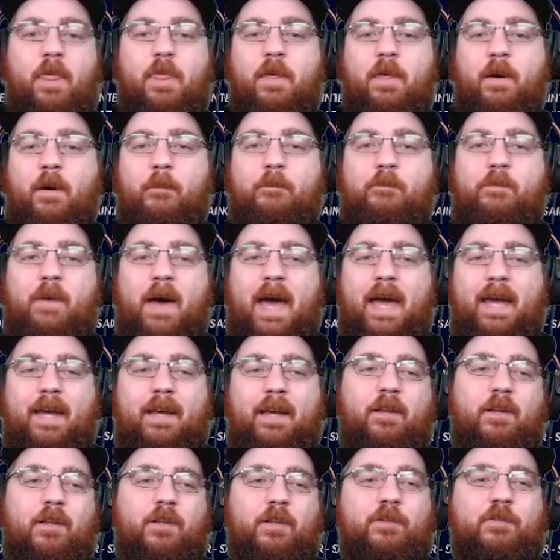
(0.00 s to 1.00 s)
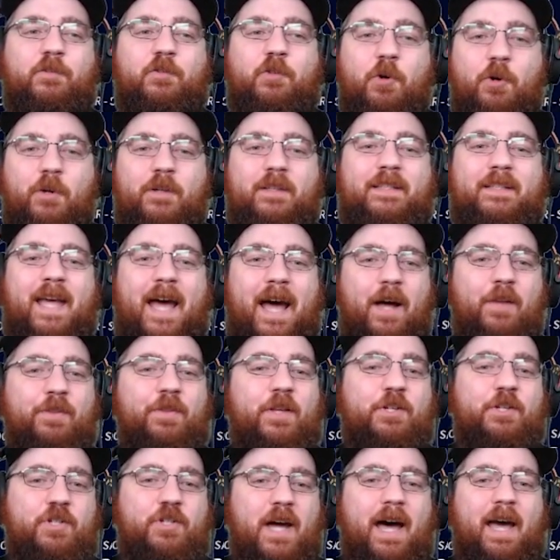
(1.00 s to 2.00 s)
The Bengals took down the
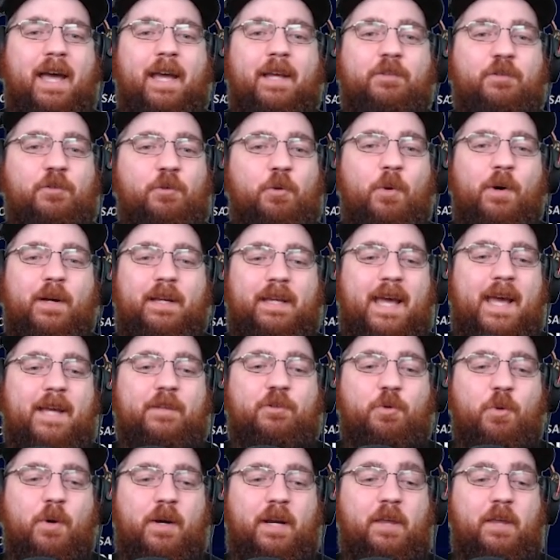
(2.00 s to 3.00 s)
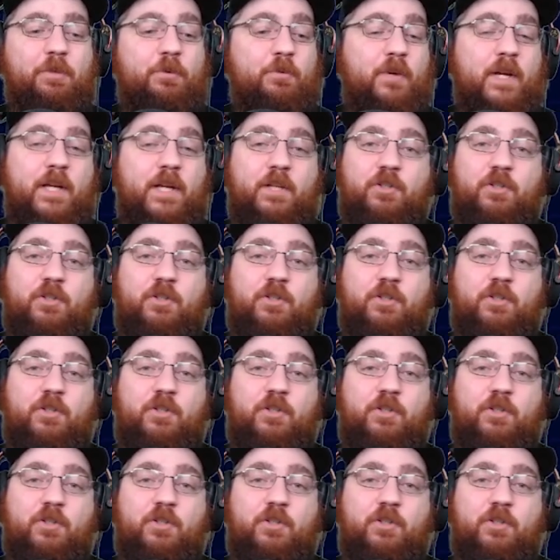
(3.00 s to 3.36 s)
Giants 28 23.